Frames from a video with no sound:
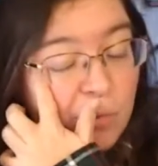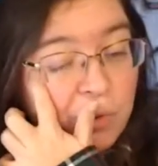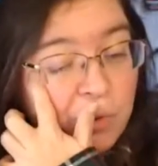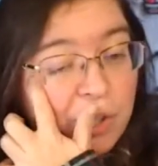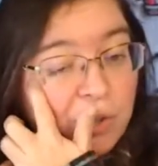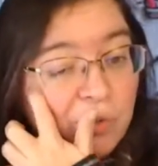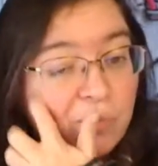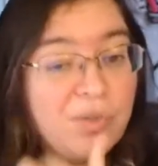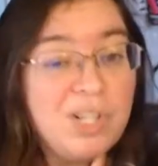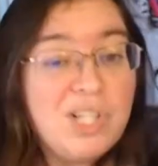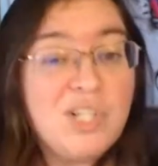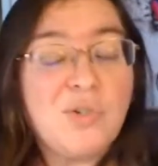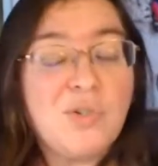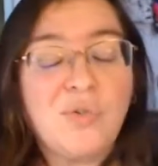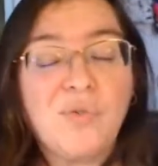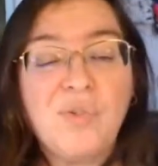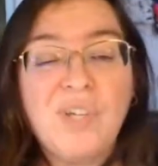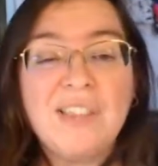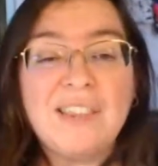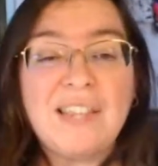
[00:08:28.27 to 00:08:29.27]
If we can reach
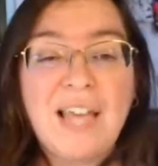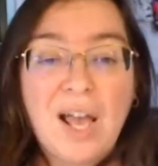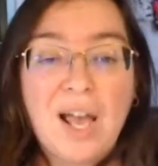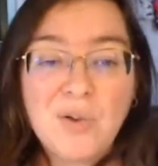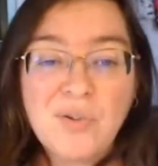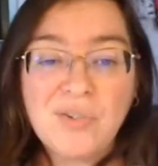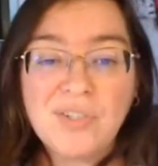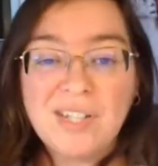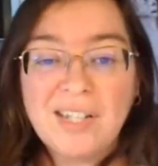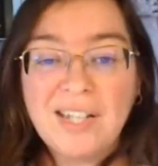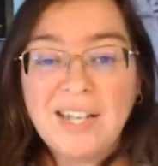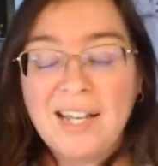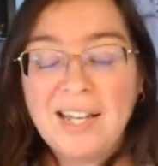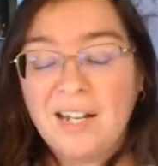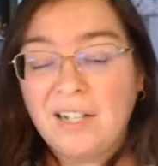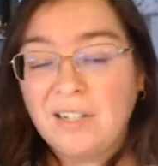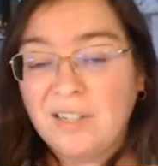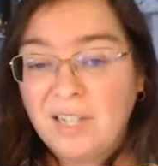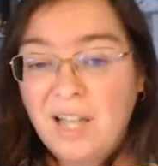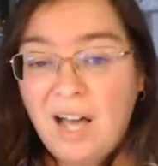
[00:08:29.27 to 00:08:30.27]
3,000,
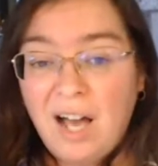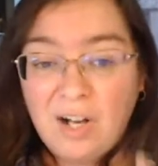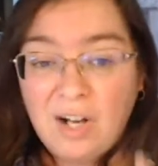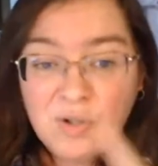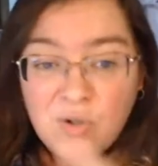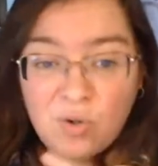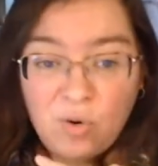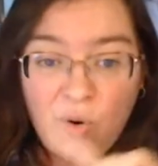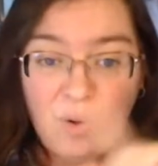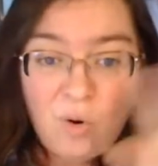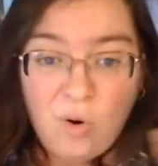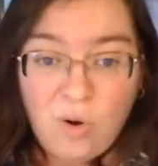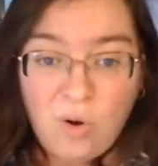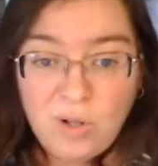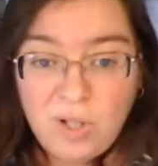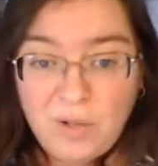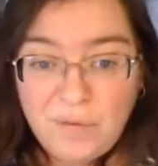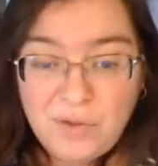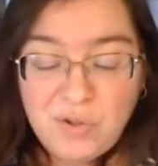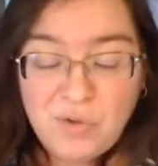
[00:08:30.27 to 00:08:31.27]
it unlocks
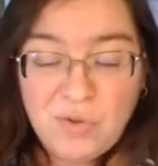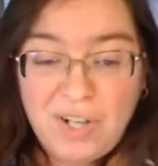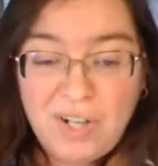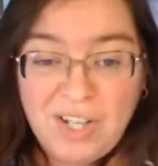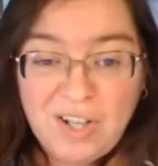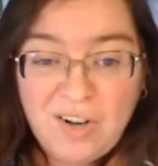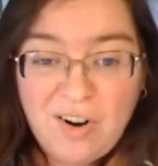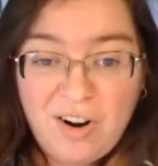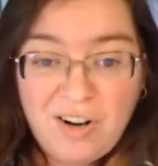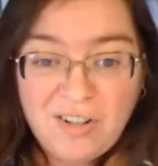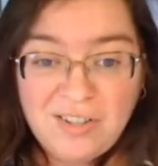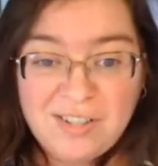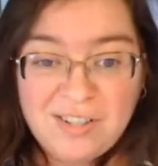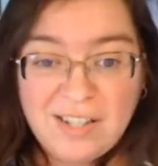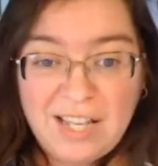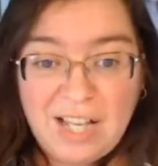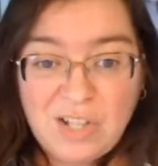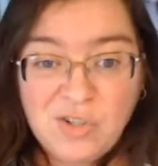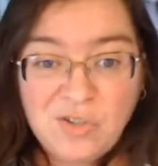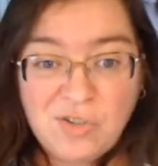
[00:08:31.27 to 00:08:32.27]
all of the trading card
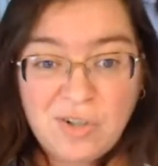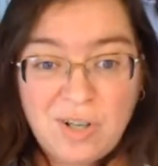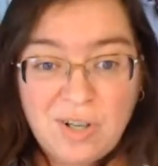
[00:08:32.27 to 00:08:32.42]
stretch